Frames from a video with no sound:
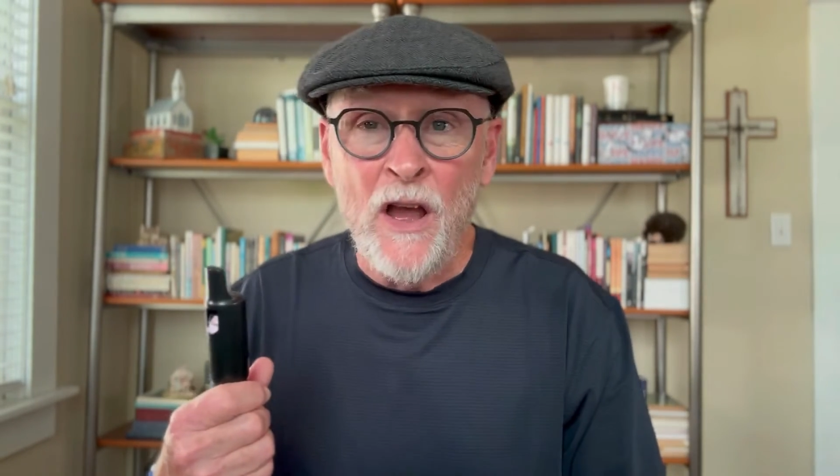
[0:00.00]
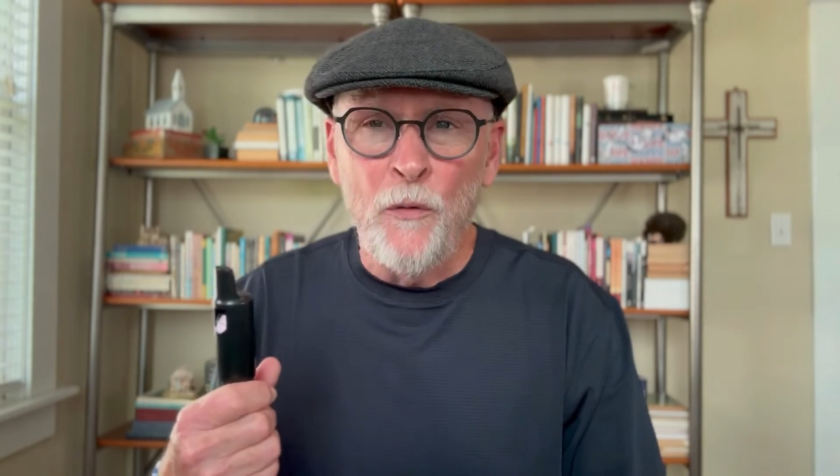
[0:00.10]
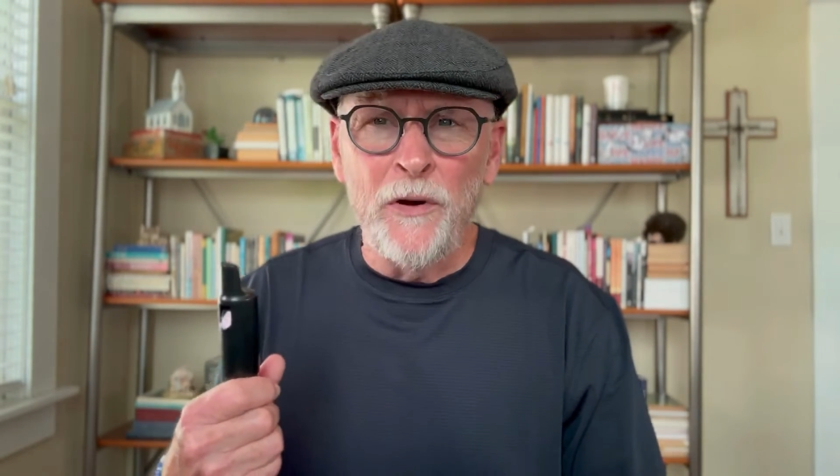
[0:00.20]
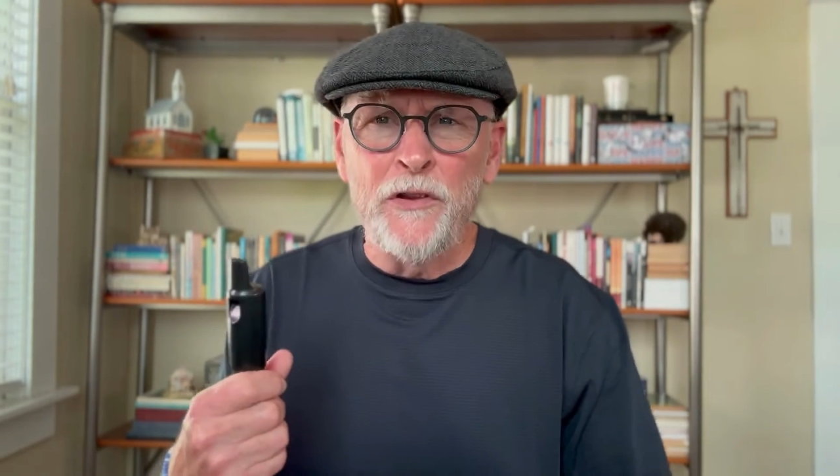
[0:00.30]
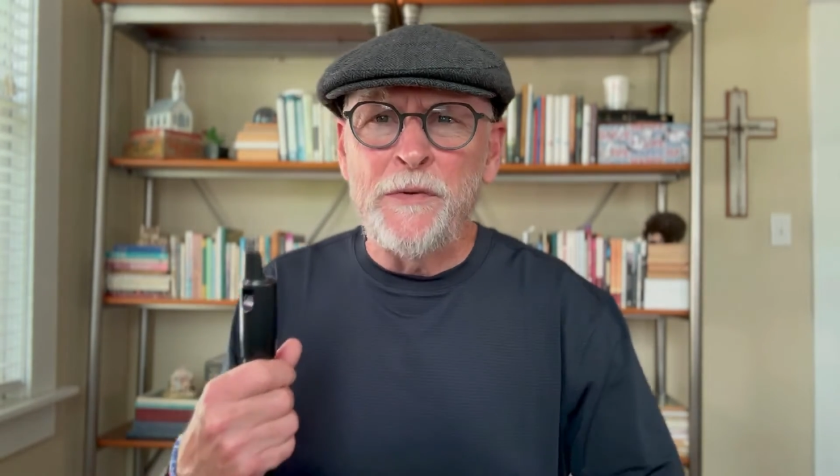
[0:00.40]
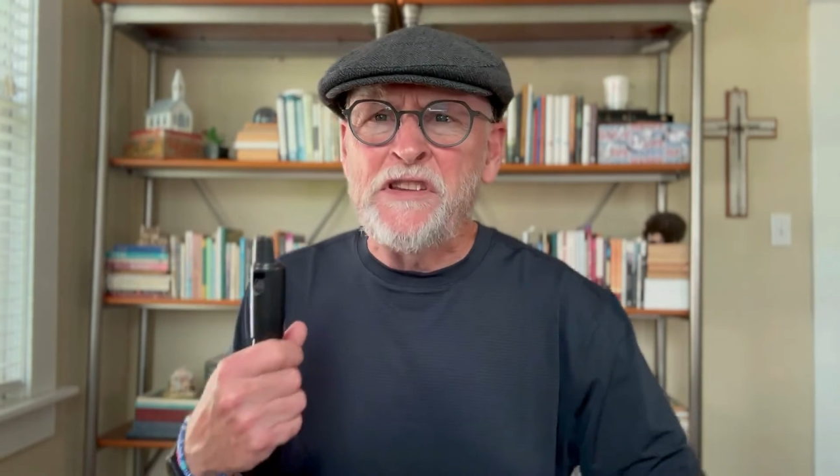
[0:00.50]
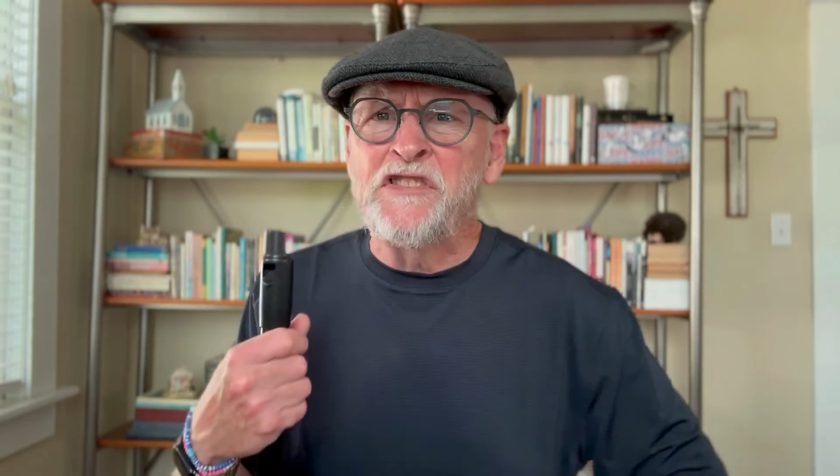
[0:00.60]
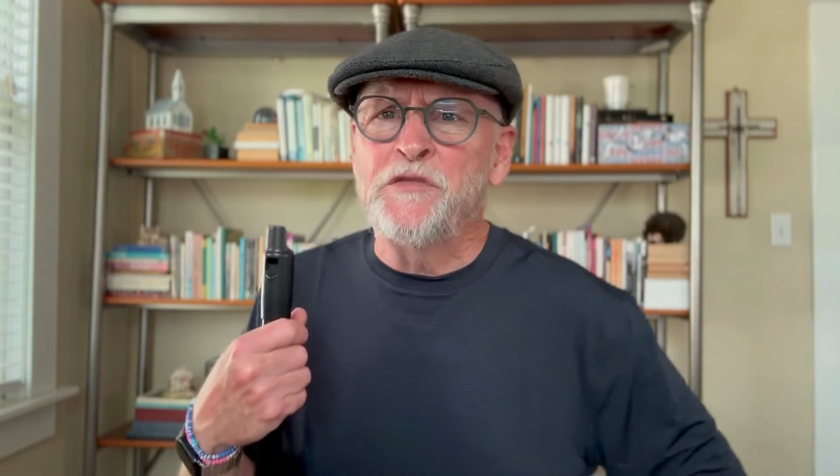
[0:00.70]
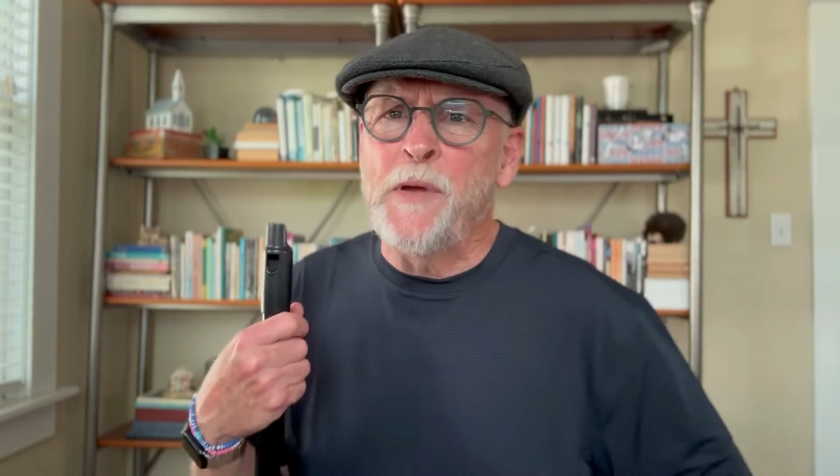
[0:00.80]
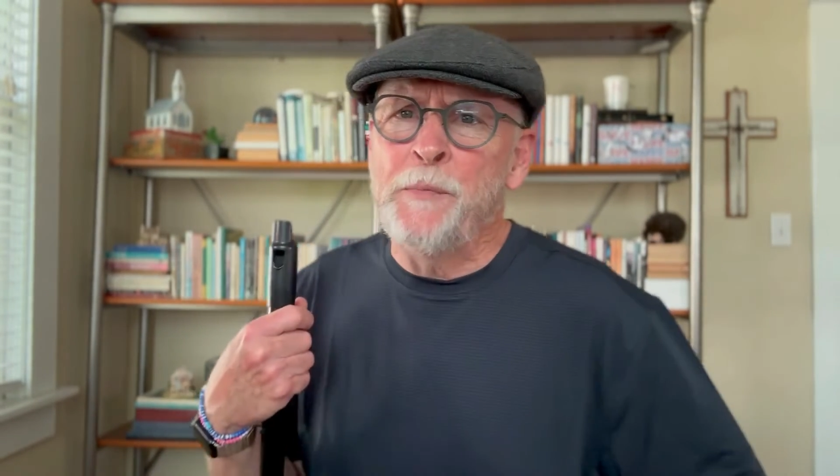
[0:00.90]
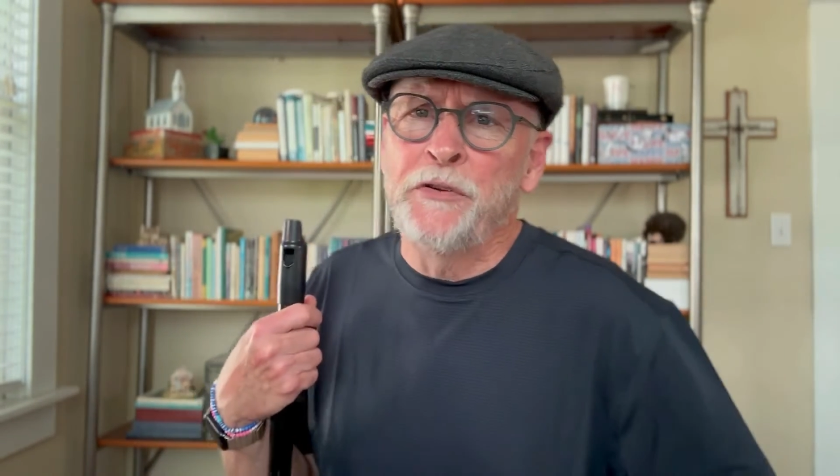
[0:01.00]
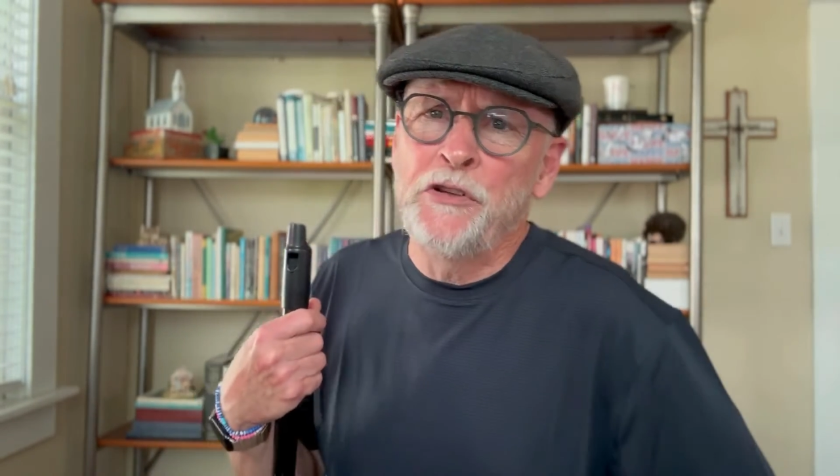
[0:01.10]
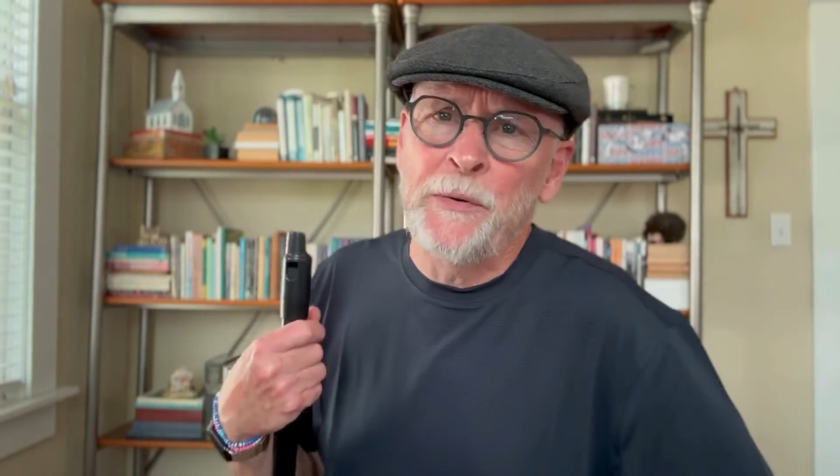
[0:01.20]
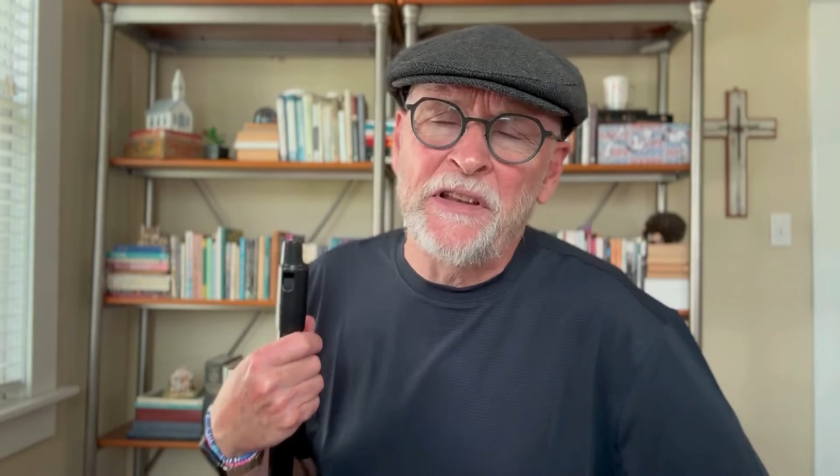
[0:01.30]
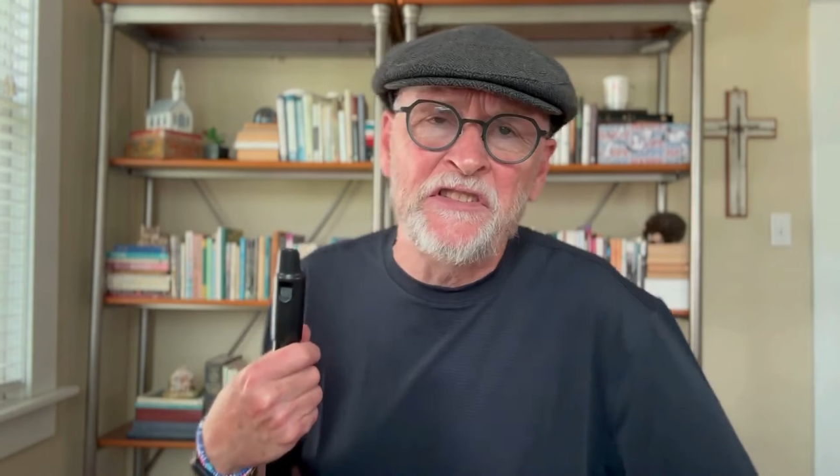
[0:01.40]
One of the reasons people
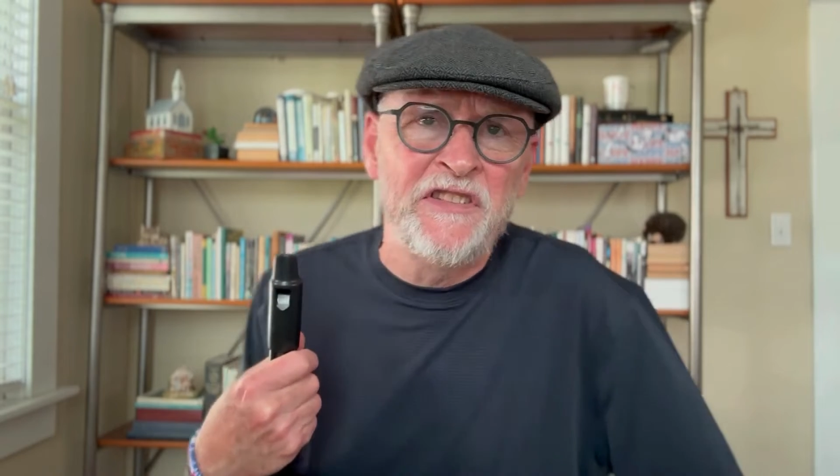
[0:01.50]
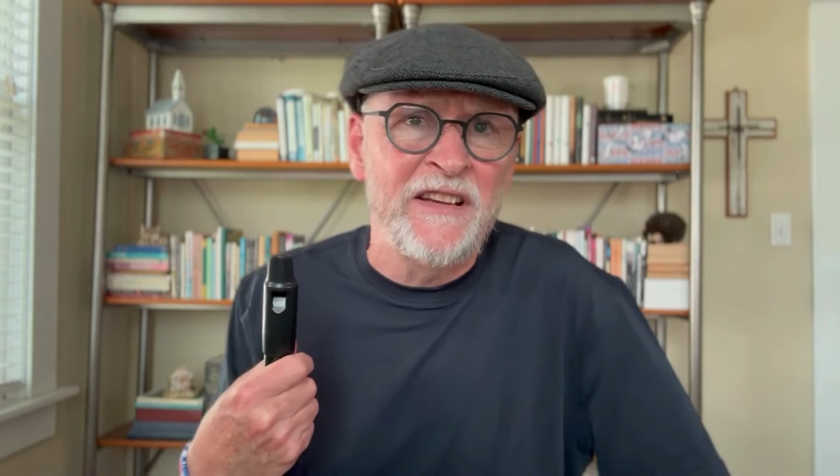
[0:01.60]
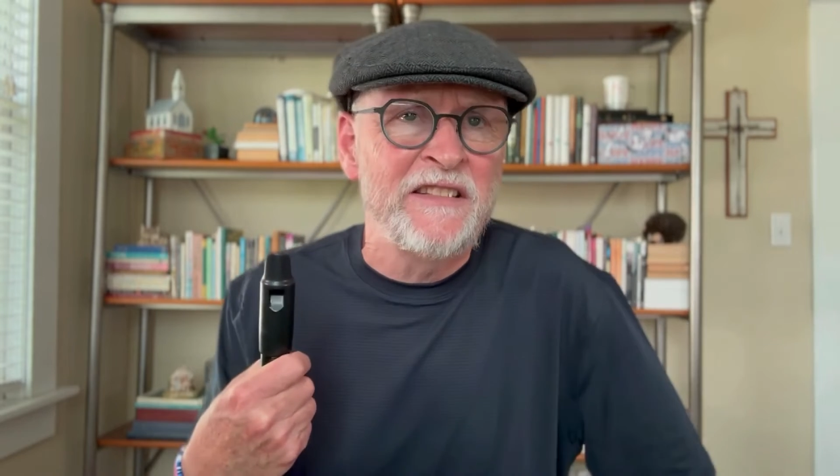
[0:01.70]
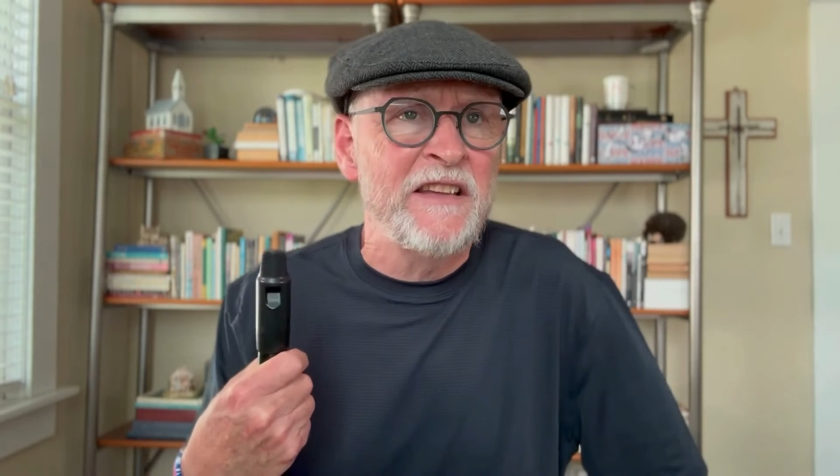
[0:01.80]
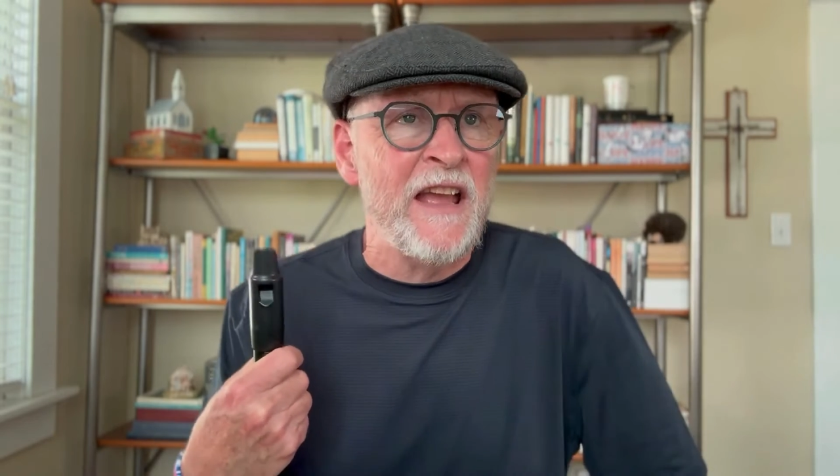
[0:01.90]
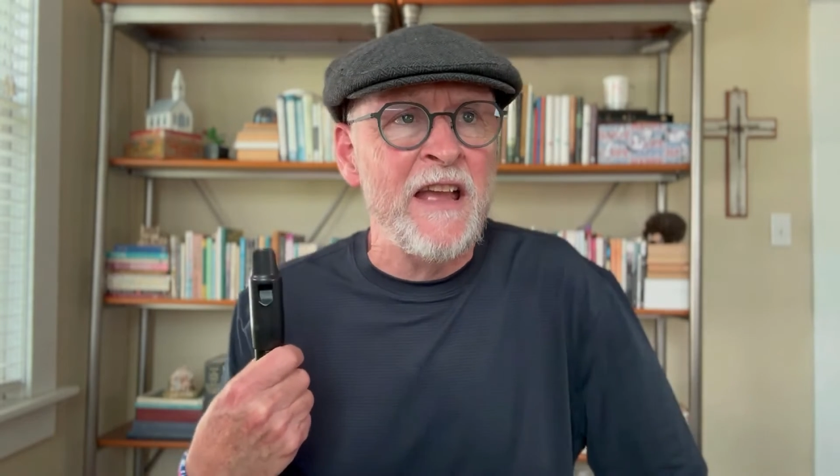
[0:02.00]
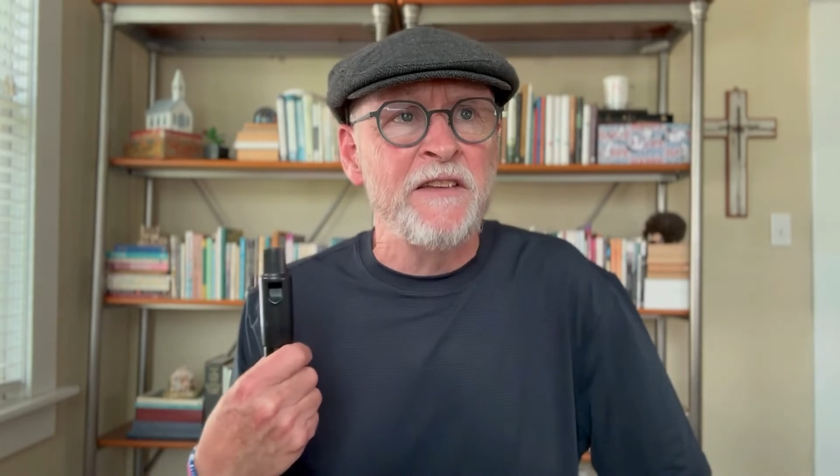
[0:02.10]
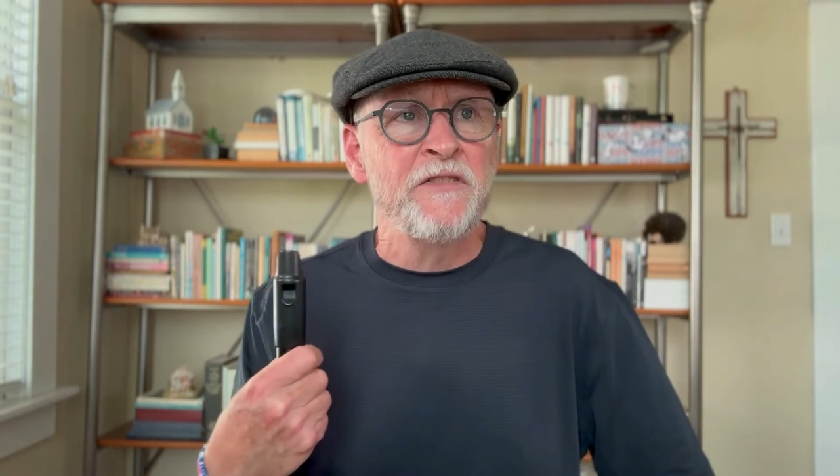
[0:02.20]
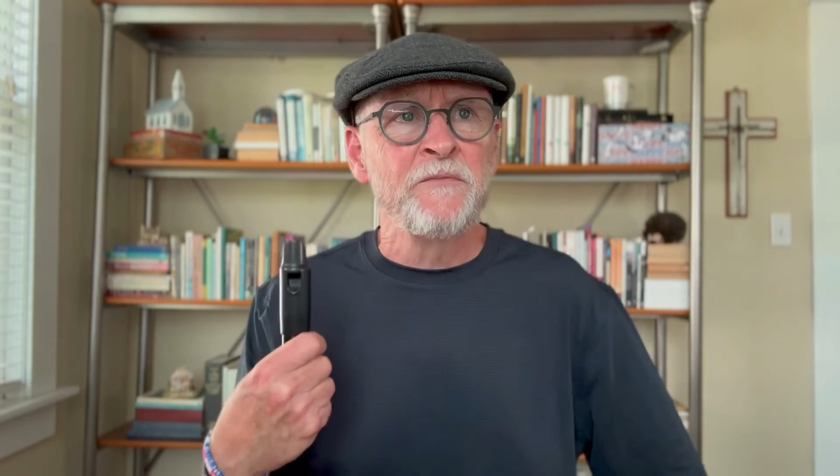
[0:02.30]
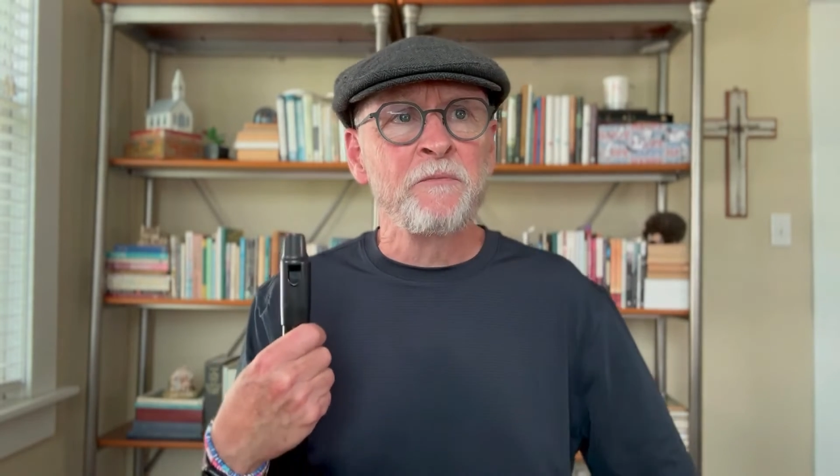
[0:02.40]
do it in 6/8